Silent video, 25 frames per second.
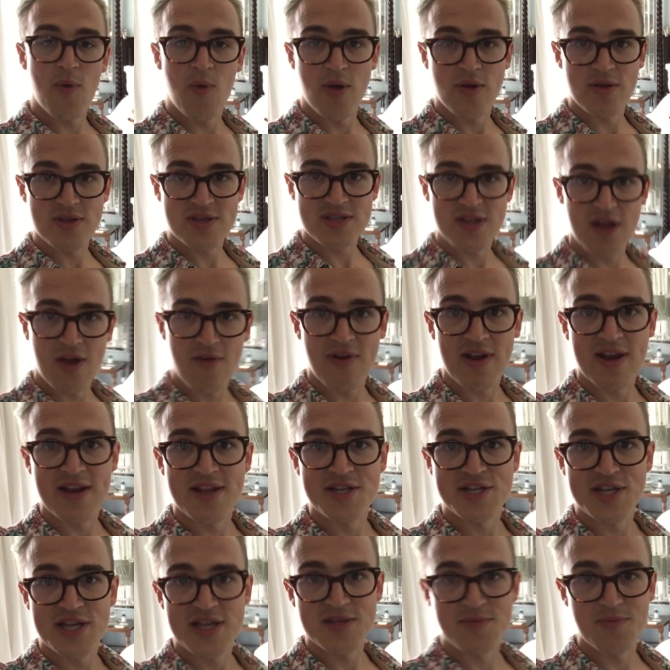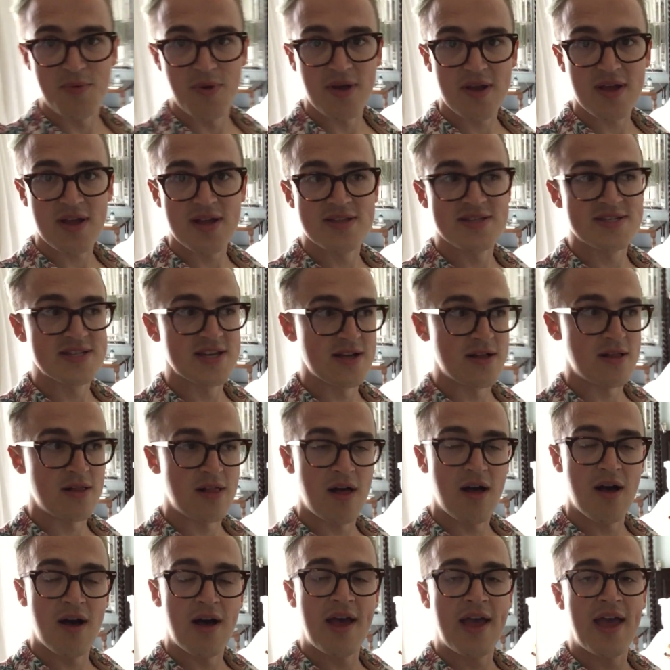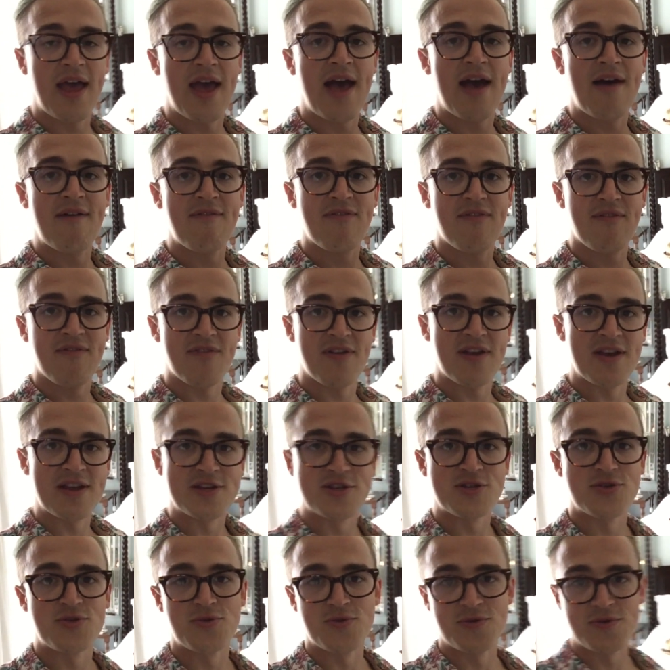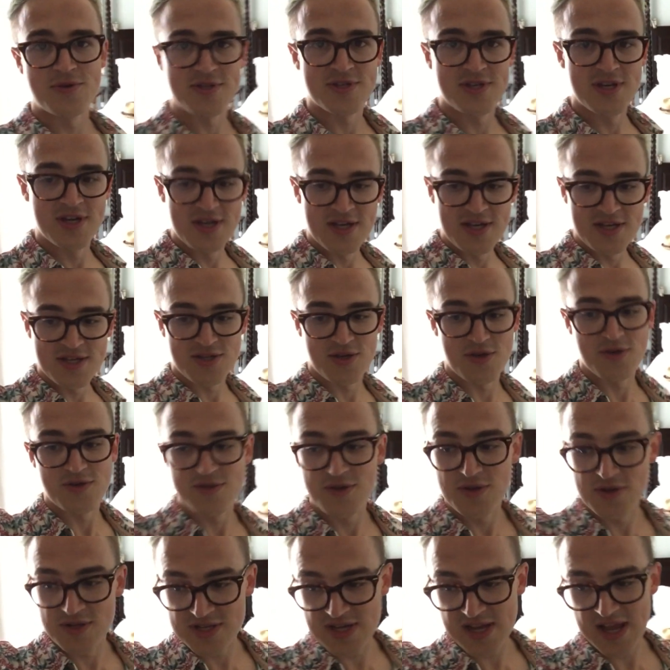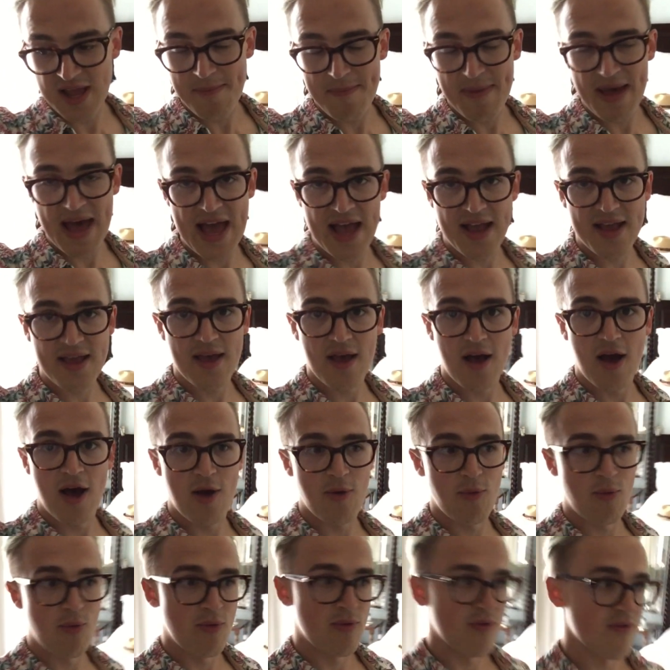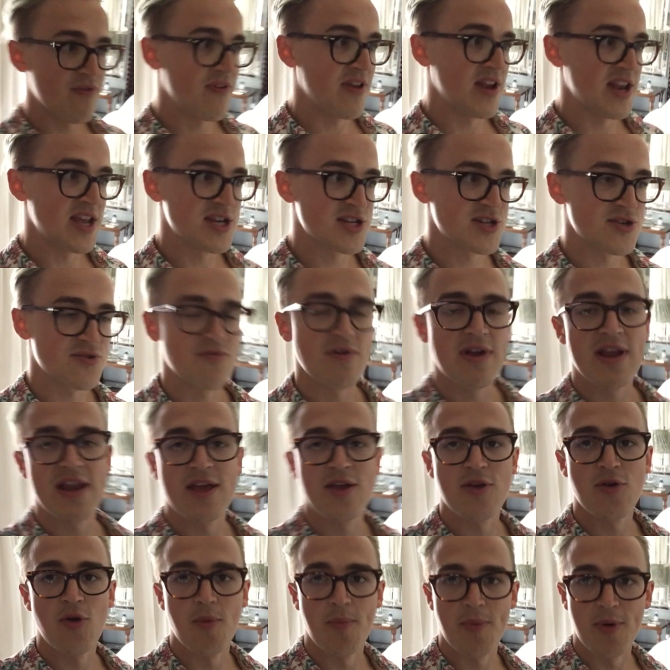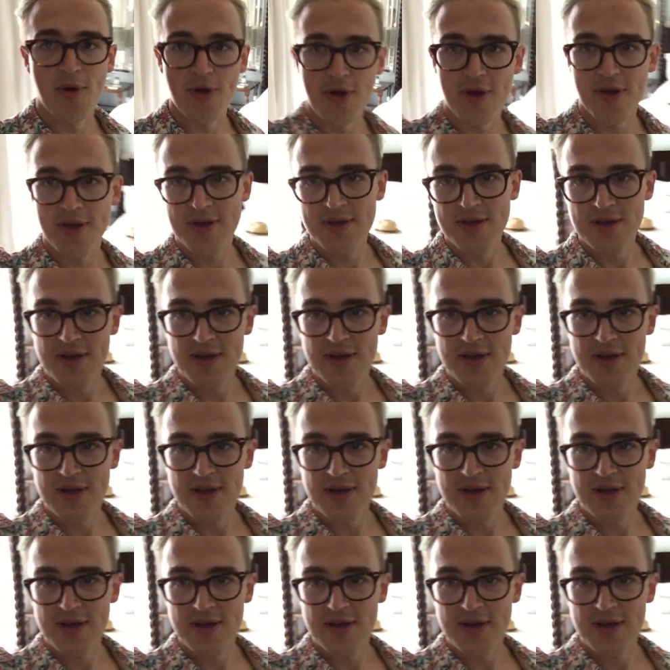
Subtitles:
I won't start reading G's book until I have finished yours. So as soon as I get back, I will finish reading your book.